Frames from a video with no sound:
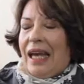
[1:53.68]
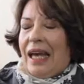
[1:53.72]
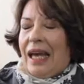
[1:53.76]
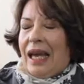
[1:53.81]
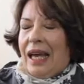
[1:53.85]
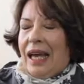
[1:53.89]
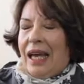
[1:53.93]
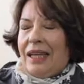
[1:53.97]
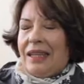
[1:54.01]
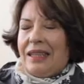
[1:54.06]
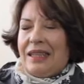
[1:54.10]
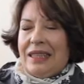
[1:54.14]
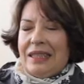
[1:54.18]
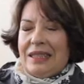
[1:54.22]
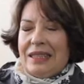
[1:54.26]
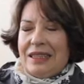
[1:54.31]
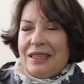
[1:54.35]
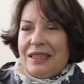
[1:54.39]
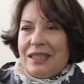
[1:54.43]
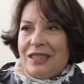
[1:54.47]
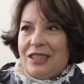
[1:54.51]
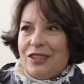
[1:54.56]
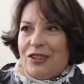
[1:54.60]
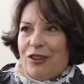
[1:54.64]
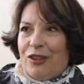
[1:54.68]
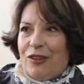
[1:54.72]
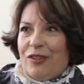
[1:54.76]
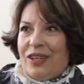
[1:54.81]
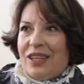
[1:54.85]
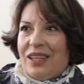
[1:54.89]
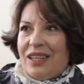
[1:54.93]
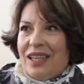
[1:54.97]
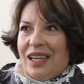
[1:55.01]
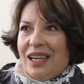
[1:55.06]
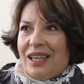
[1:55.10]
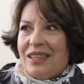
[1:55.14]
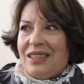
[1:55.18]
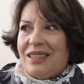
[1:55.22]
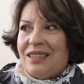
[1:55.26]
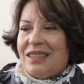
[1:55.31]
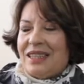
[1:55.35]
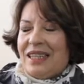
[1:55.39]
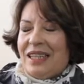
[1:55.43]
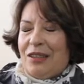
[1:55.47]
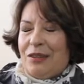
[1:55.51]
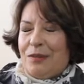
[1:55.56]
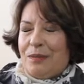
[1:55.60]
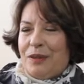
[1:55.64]
I didn't discover that
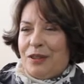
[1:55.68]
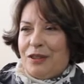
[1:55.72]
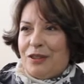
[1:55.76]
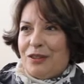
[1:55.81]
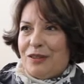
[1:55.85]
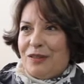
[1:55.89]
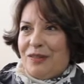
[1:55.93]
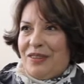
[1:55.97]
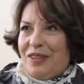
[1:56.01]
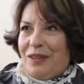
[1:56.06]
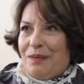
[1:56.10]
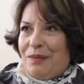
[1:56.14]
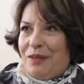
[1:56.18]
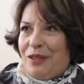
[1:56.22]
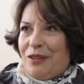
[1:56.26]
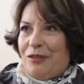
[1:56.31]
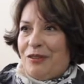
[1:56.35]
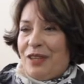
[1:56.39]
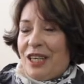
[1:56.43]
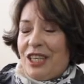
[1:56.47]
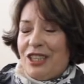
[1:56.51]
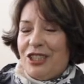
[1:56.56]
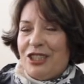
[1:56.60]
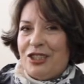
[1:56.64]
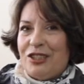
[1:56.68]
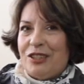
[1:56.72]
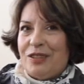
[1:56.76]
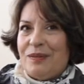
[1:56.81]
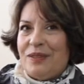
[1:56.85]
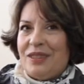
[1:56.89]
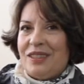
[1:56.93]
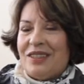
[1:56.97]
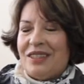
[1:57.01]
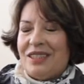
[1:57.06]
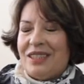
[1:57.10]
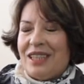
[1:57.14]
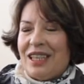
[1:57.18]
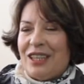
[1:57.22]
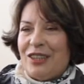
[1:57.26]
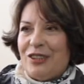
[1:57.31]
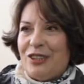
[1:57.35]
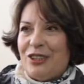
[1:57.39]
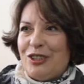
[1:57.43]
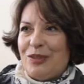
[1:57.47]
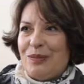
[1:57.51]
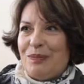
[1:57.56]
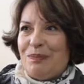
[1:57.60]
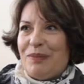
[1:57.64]
skill because of the immigration, because I
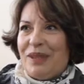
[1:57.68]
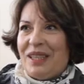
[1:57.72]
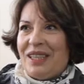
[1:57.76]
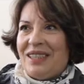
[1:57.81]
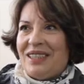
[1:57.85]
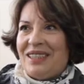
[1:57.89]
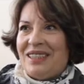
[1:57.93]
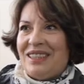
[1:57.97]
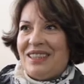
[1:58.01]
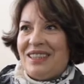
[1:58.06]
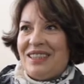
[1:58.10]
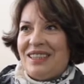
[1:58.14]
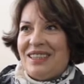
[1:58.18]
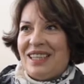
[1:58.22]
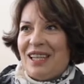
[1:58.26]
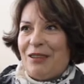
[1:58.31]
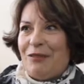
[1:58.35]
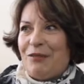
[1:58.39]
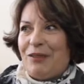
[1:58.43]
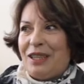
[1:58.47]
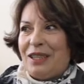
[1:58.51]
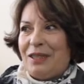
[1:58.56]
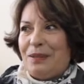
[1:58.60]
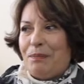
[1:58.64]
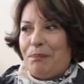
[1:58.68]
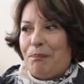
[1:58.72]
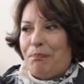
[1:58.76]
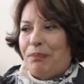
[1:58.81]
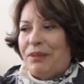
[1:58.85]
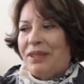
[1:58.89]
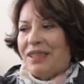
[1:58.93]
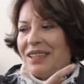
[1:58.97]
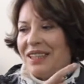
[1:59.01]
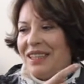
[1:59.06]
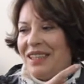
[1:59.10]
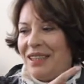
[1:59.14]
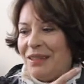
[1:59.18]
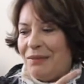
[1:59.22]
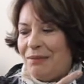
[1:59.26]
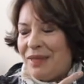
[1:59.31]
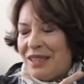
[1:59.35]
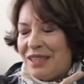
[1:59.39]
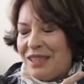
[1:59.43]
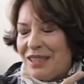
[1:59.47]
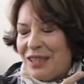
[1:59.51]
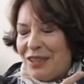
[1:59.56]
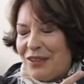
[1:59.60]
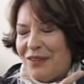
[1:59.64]
used to paint since I was in
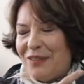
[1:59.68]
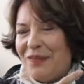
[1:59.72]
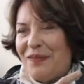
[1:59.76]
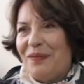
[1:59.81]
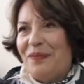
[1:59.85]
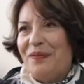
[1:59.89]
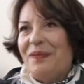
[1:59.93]
Mexico.